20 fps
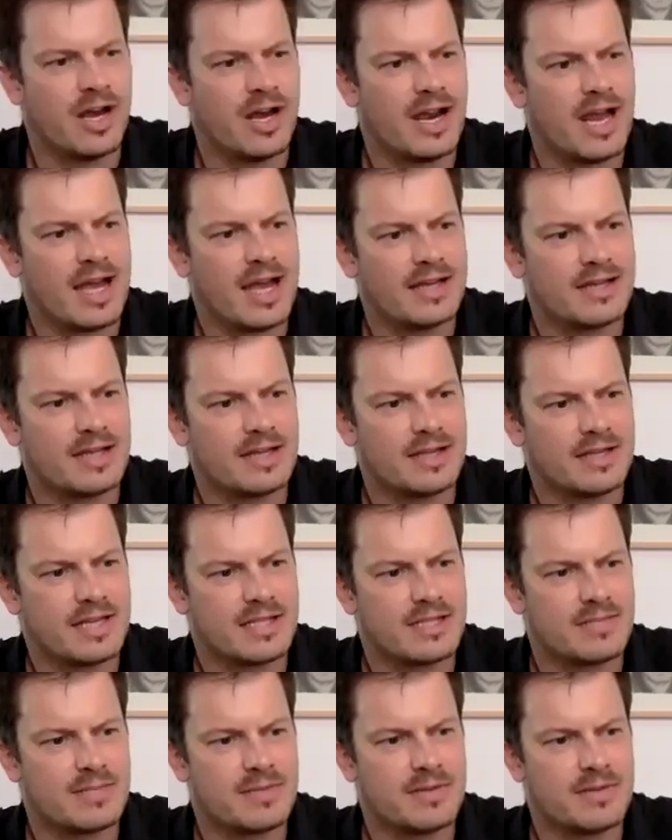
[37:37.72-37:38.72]
I like that
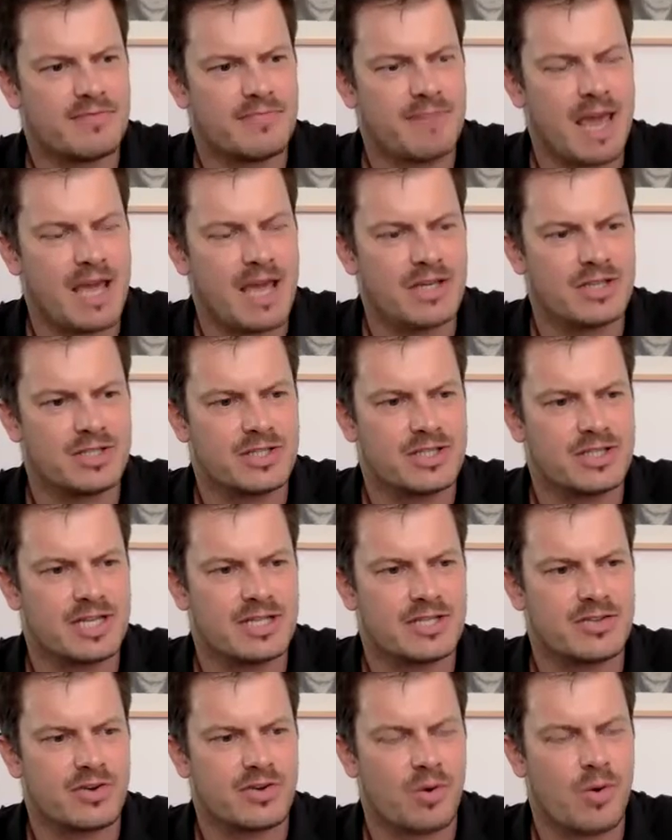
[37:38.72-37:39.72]
there's a bit of patience
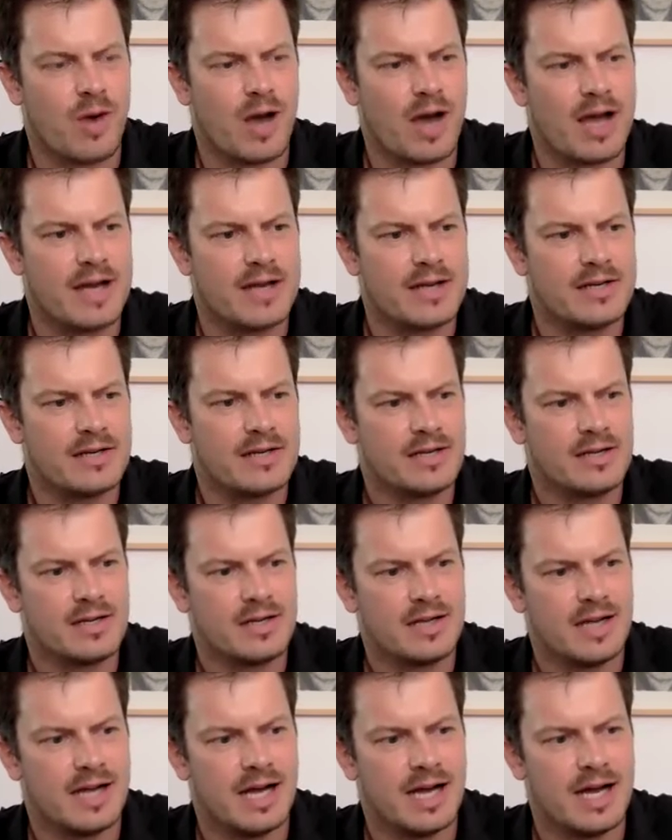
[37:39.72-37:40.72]
that's required.
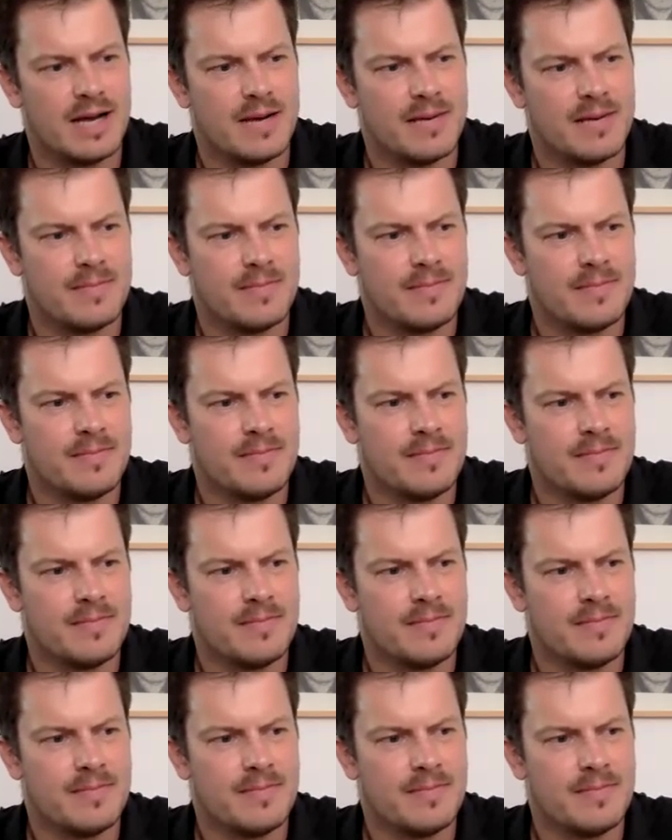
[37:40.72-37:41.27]
I